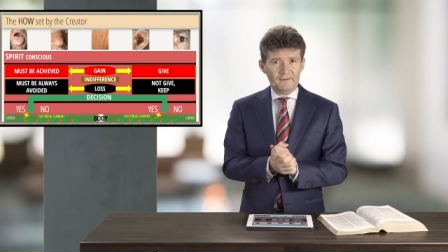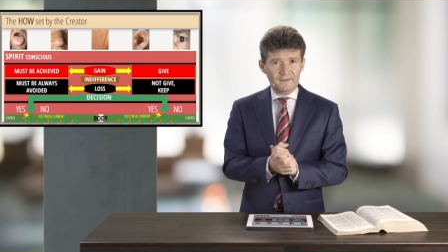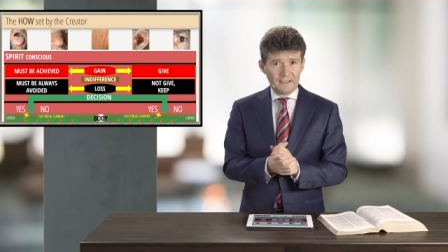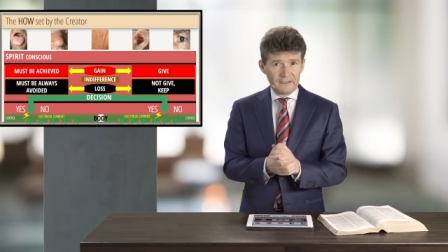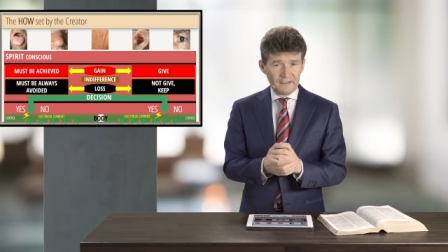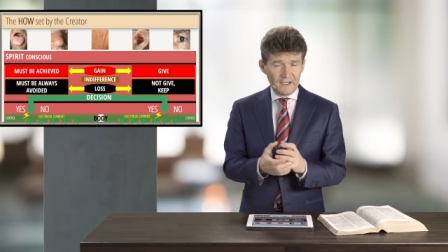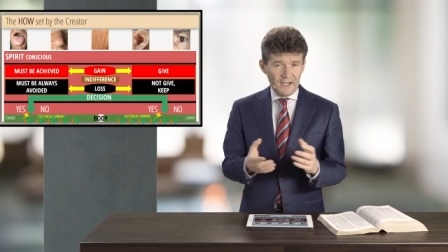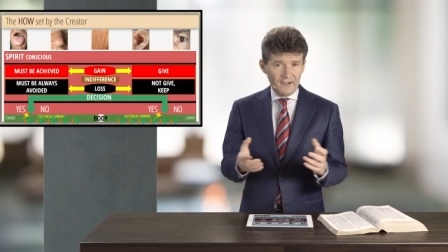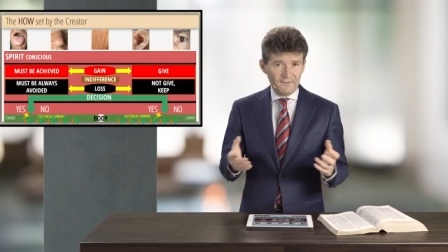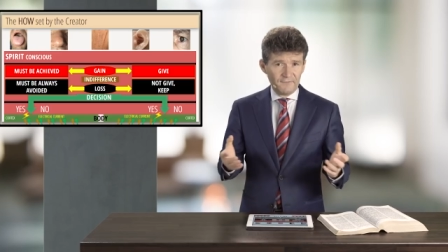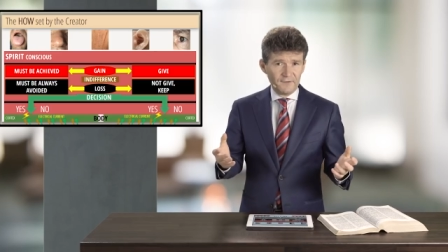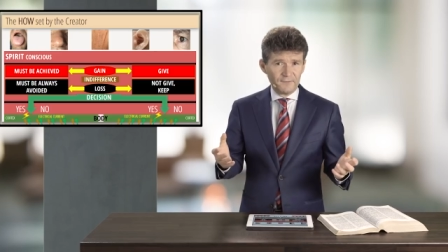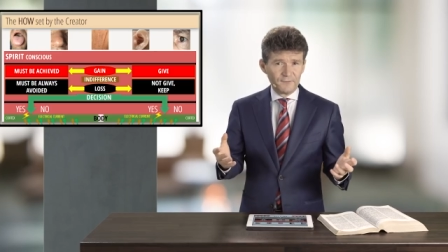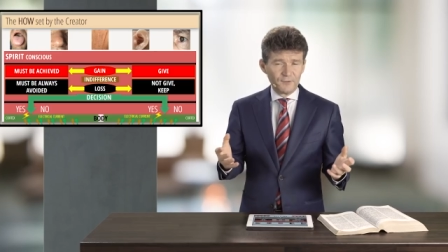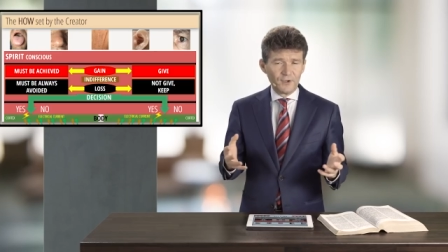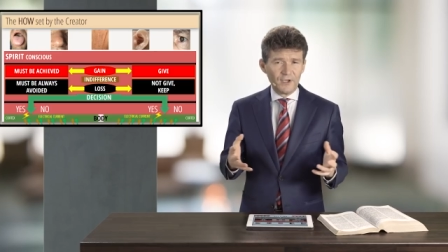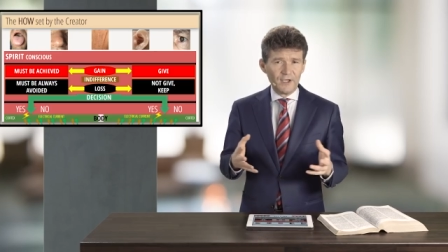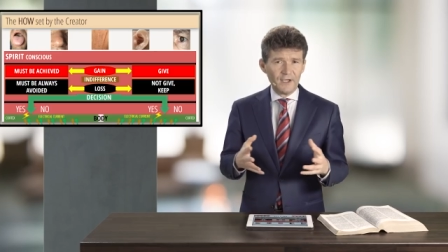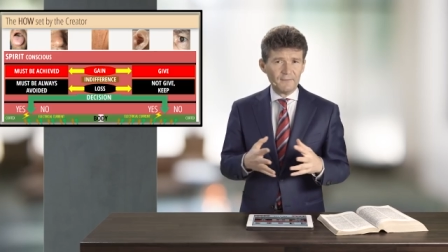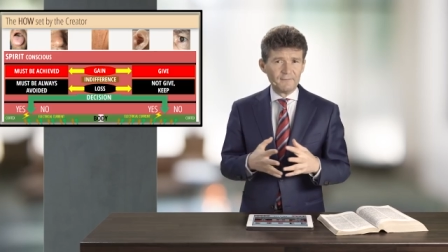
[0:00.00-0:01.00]
that gave him
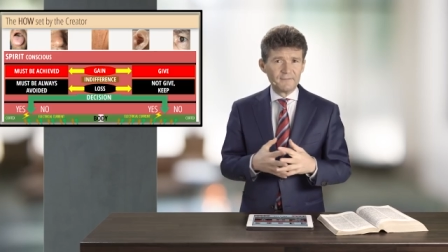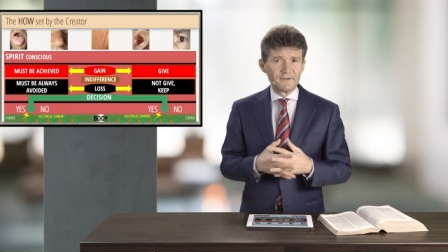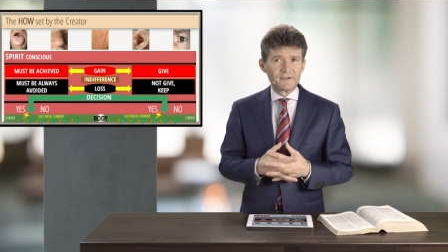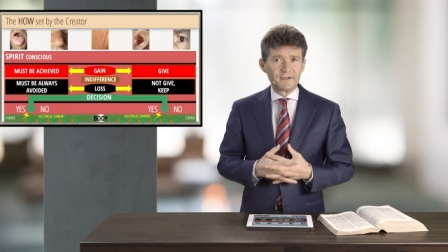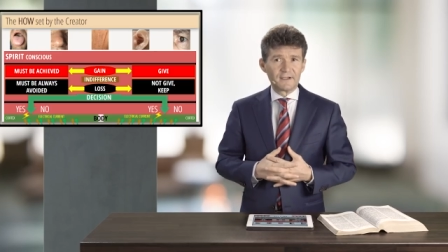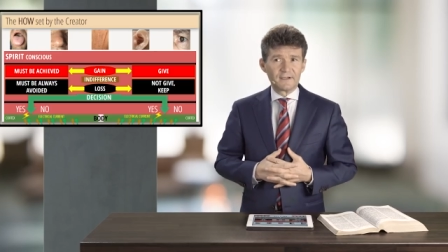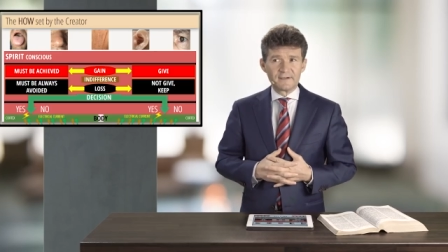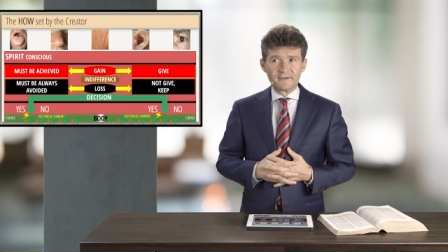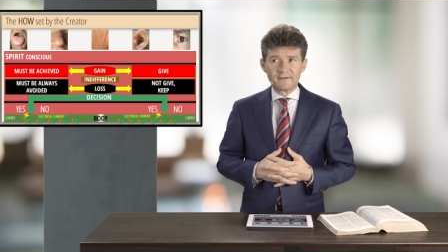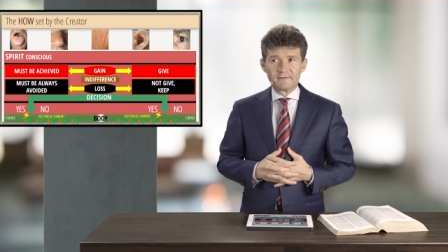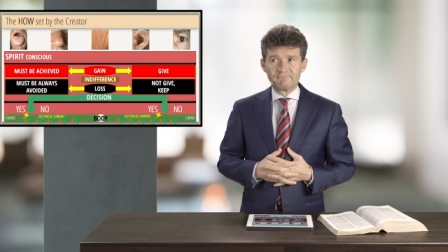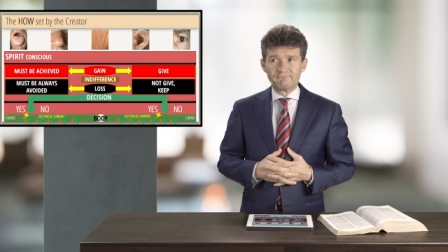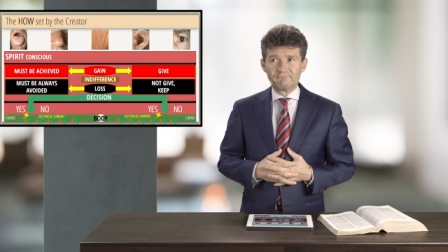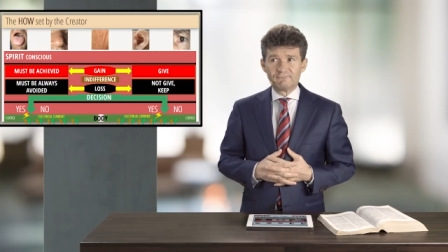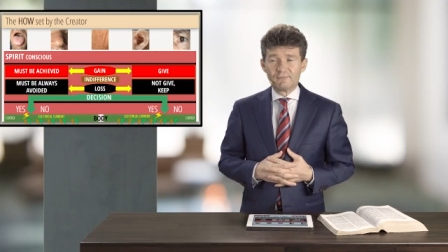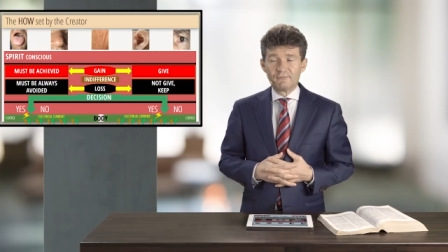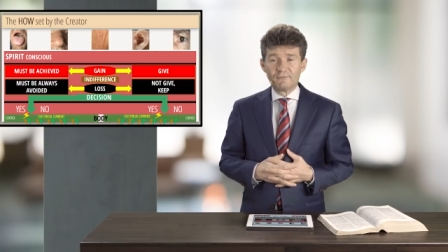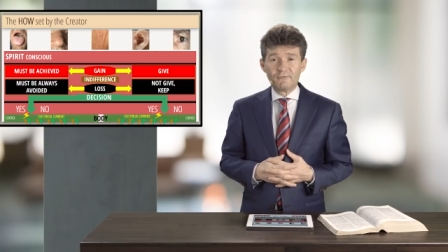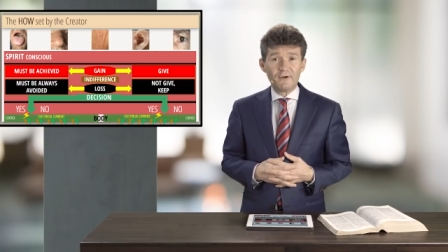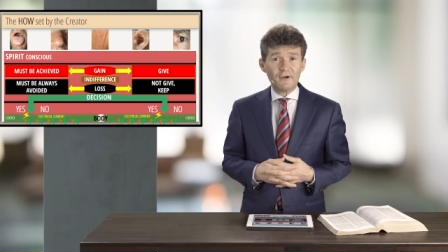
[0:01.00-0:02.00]
to him, says,
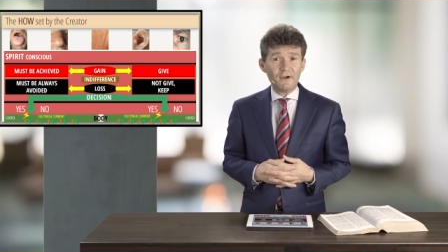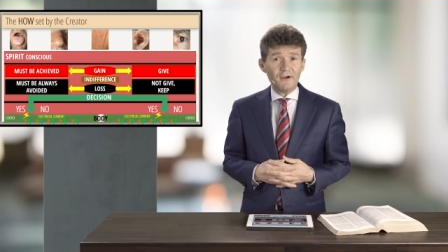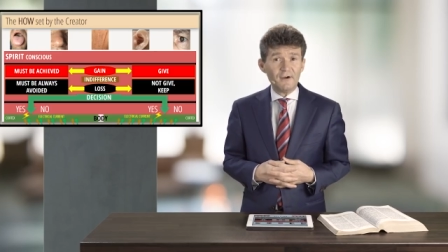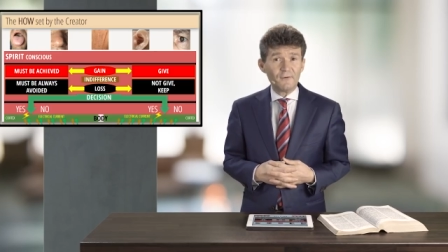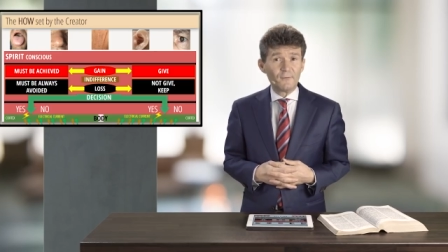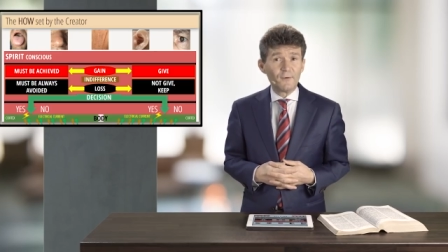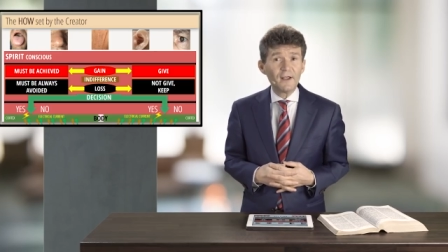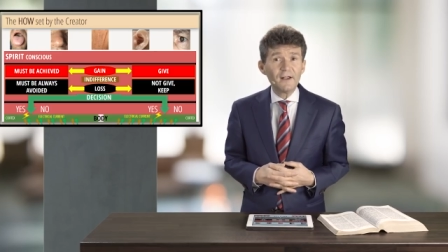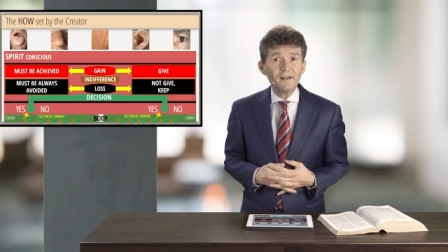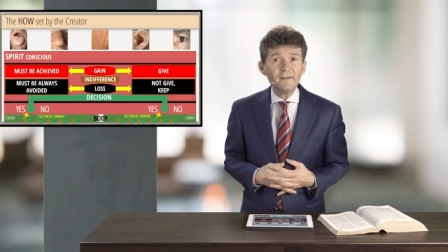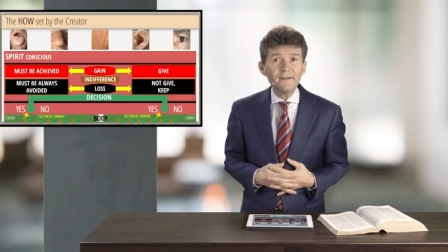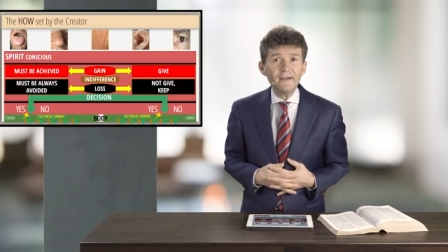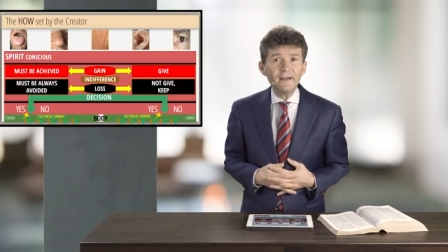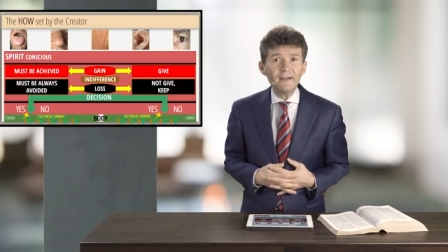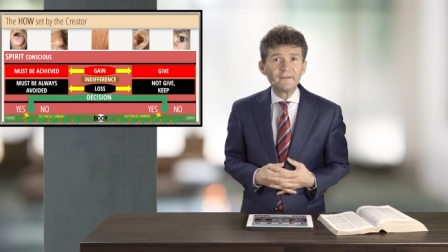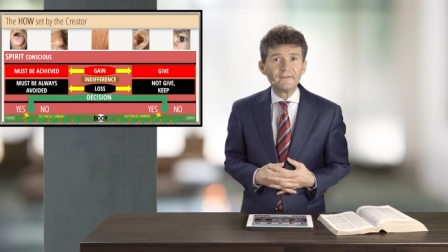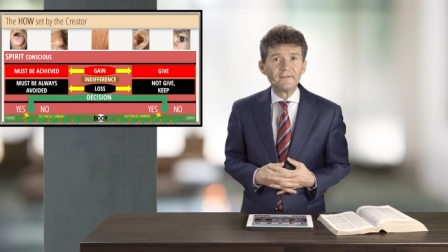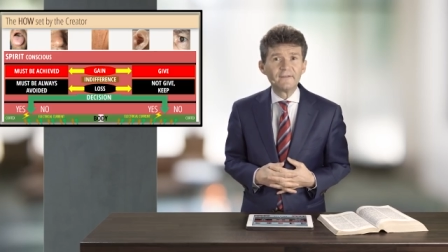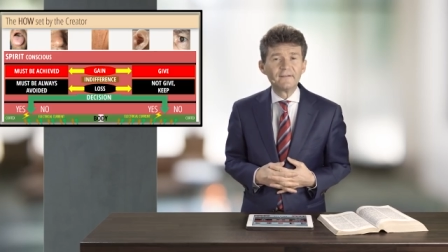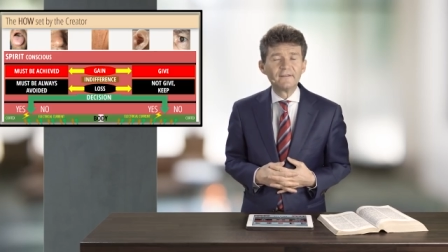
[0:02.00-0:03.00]
wow, well
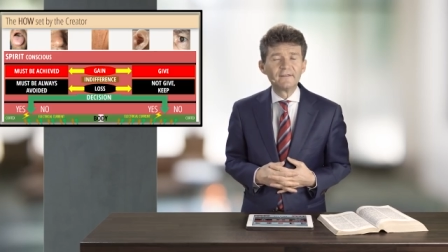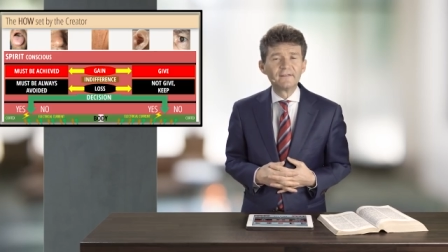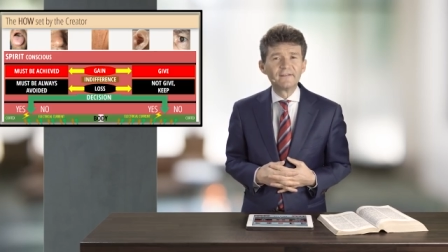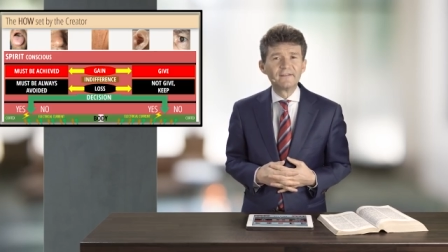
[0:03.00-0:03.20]
done.